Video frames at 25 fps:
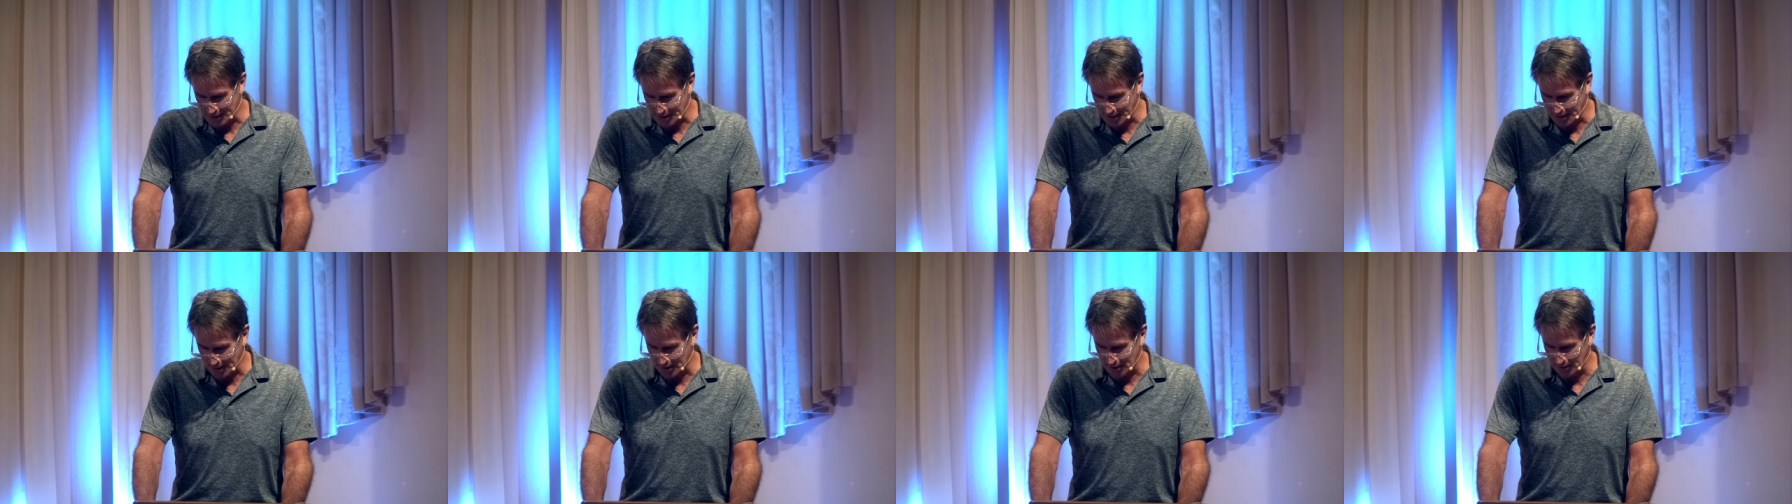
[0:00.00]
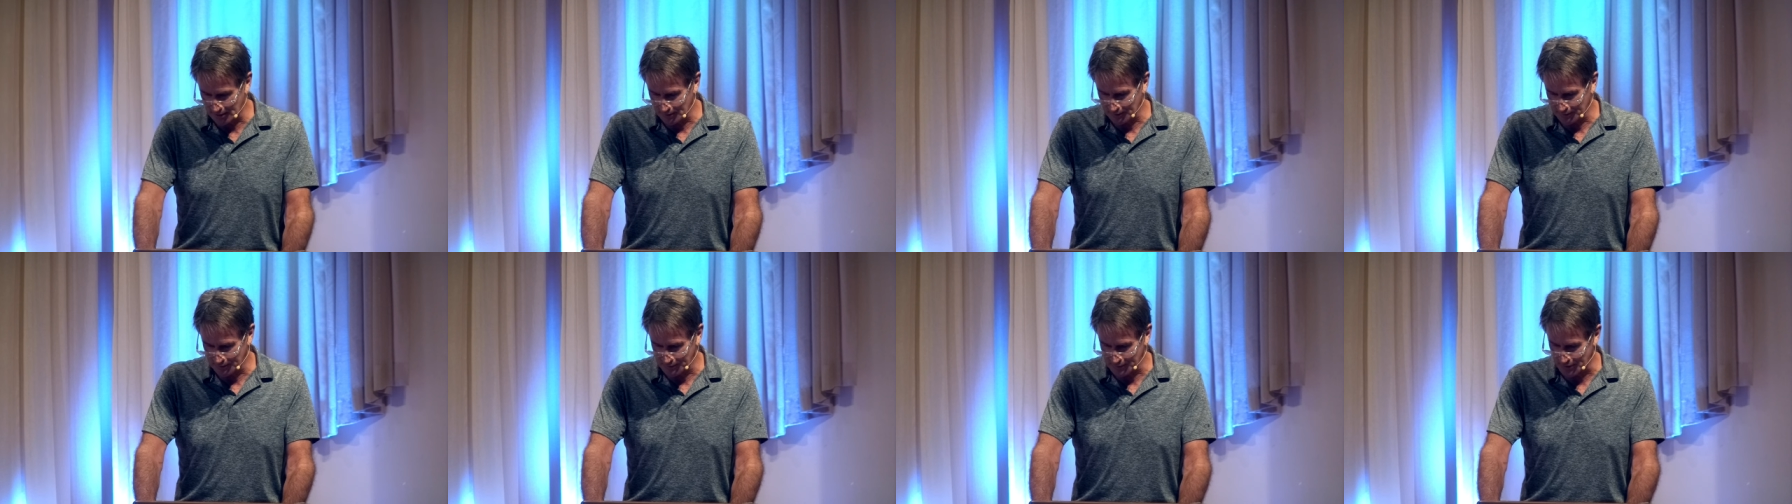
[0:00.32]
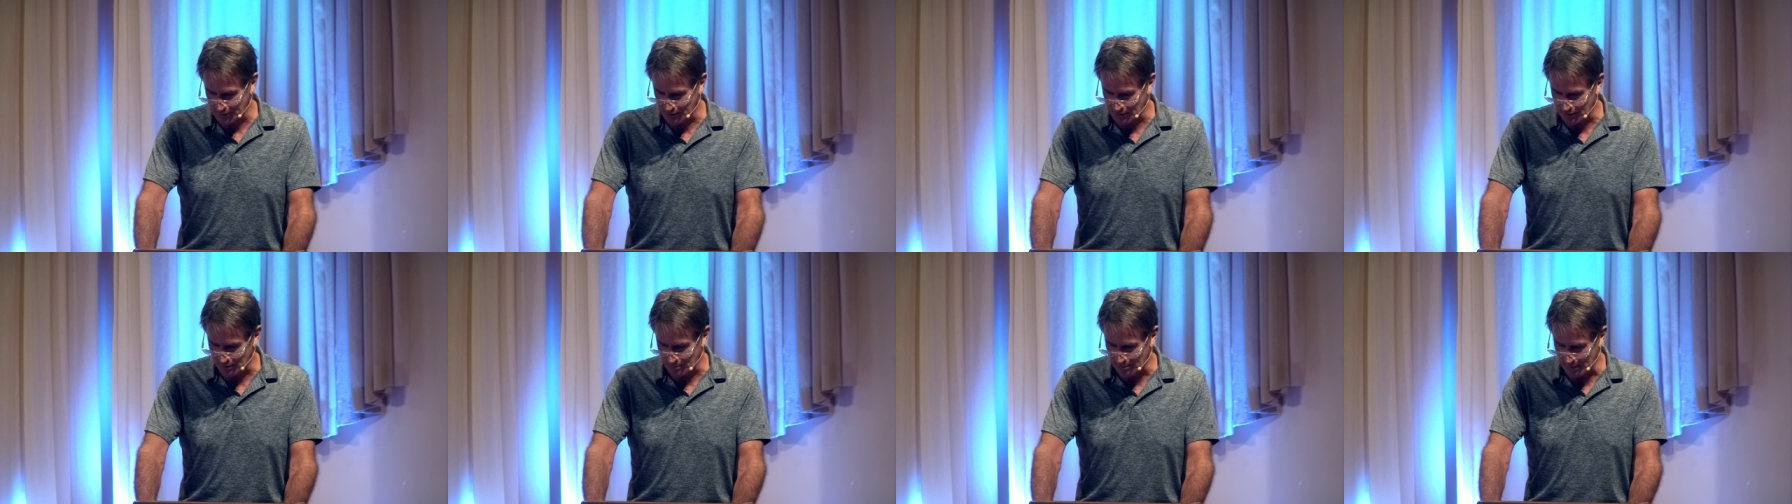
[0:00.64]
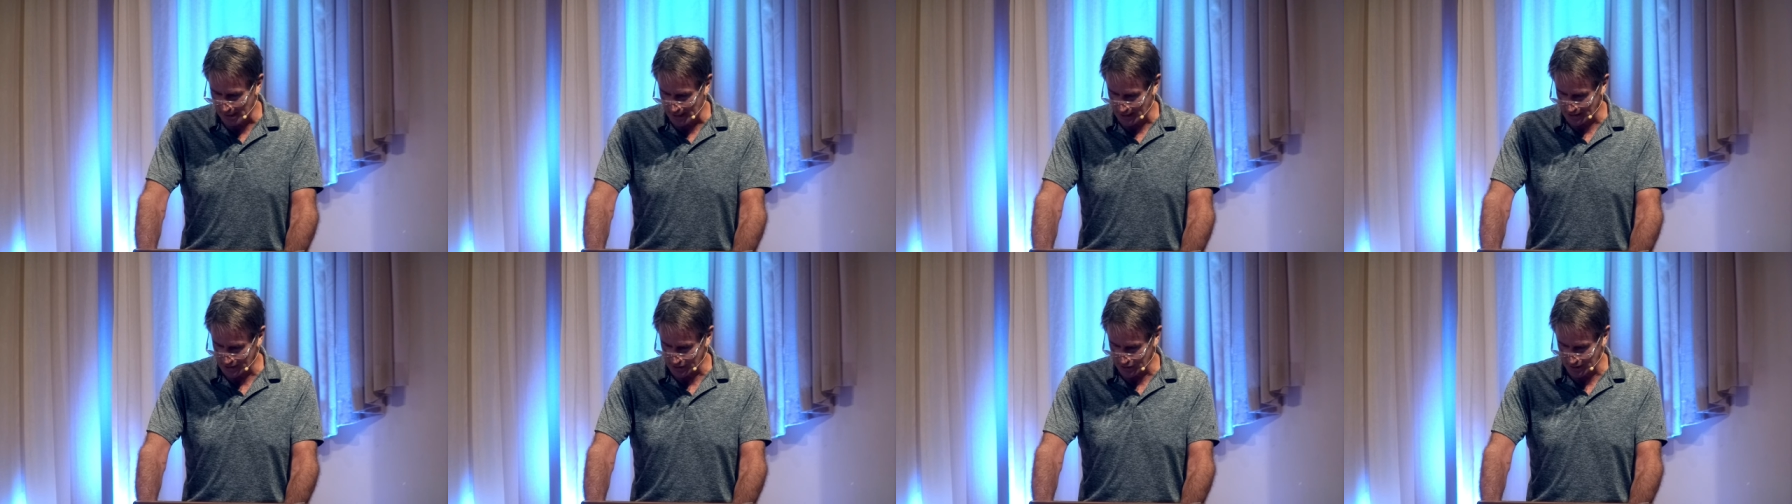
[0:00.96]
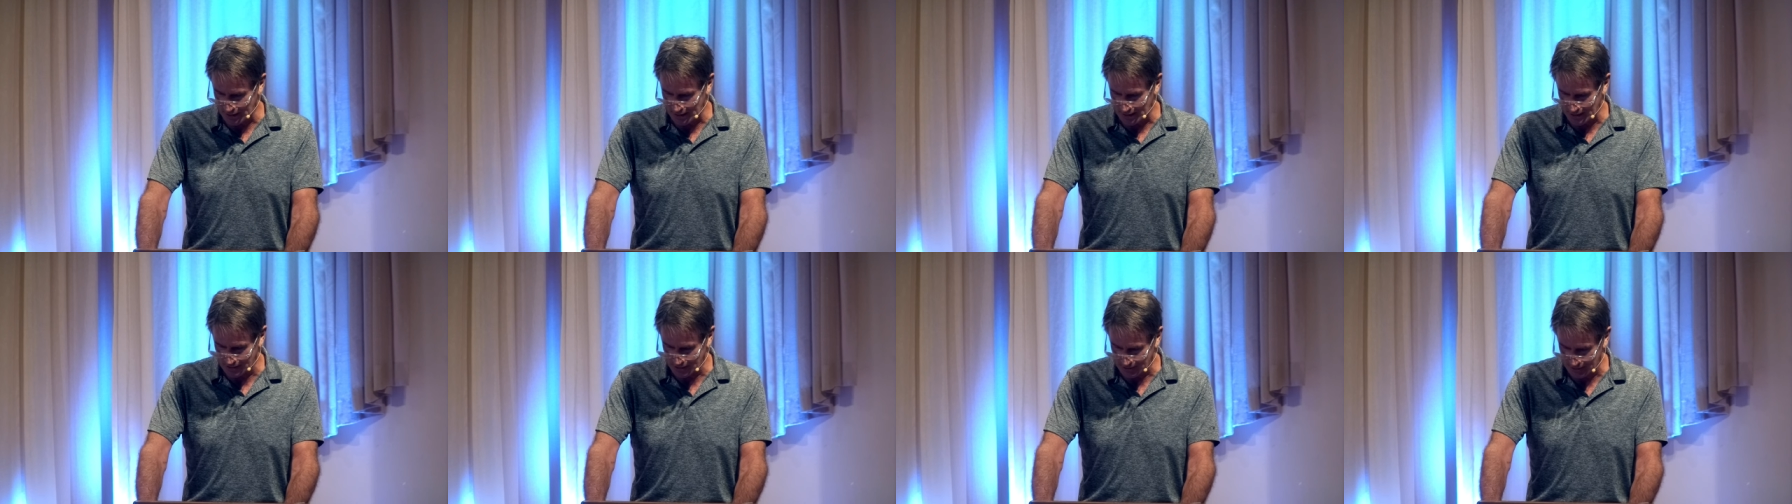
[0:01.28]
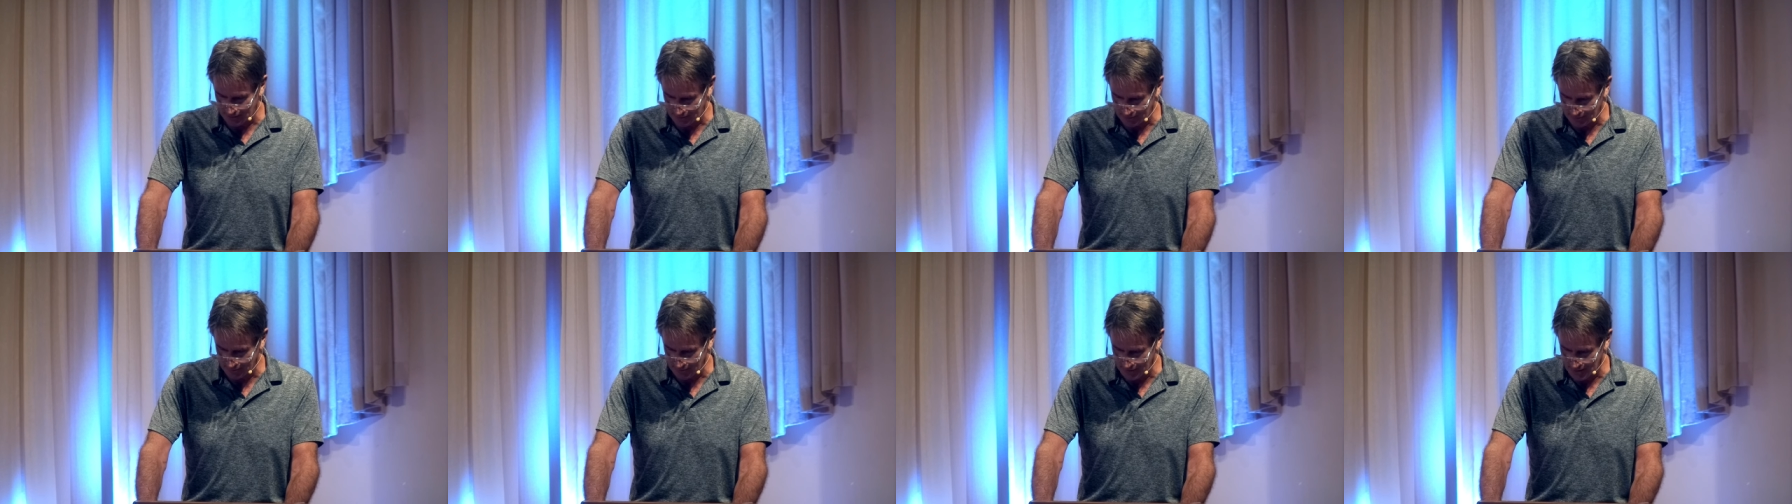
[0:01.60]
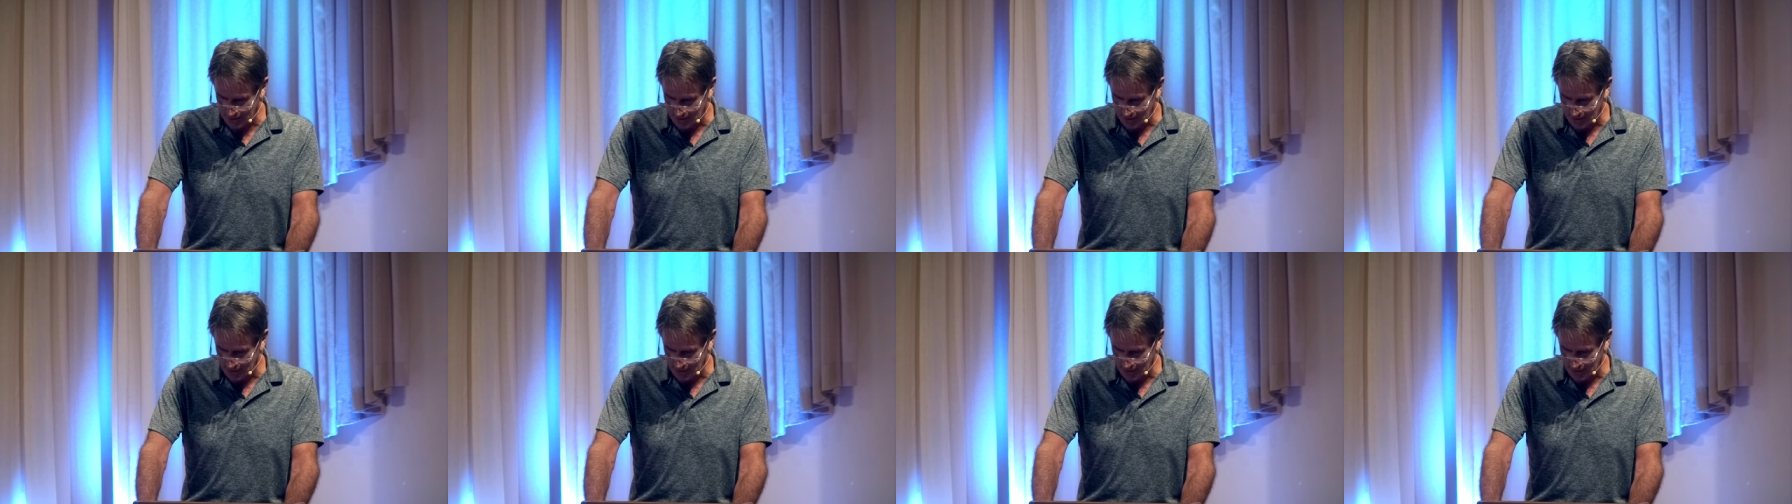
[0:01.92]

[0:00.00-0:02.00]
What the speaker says: itself to your imagination,